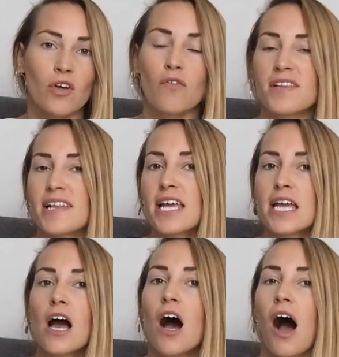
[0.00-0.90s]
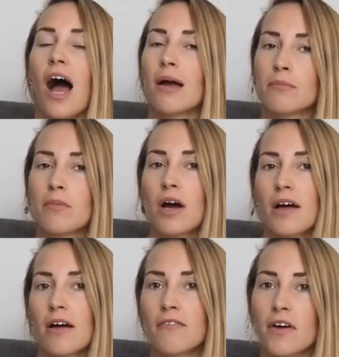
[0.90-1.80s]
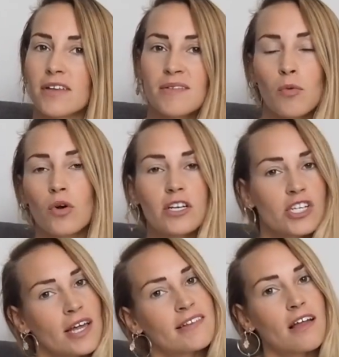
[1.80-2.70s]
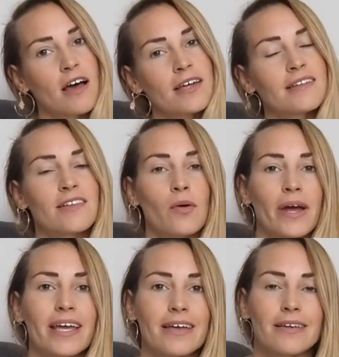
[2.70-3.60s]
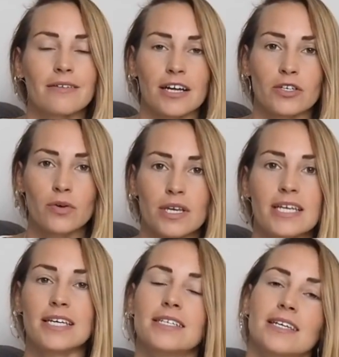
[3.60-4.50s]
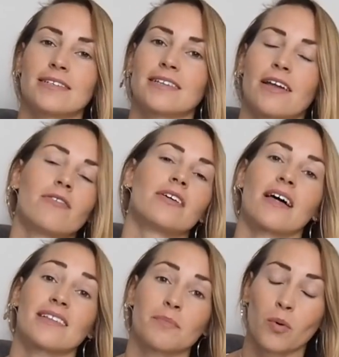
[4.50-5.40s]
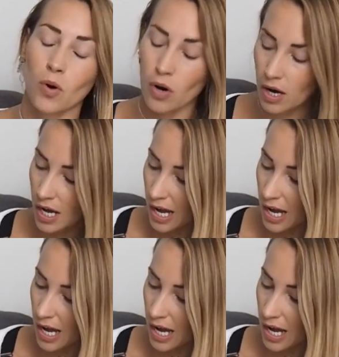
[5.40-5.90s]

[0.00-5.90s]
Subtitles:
Obviously, I'm of a smaller chest size, so I don't need necessarily that support.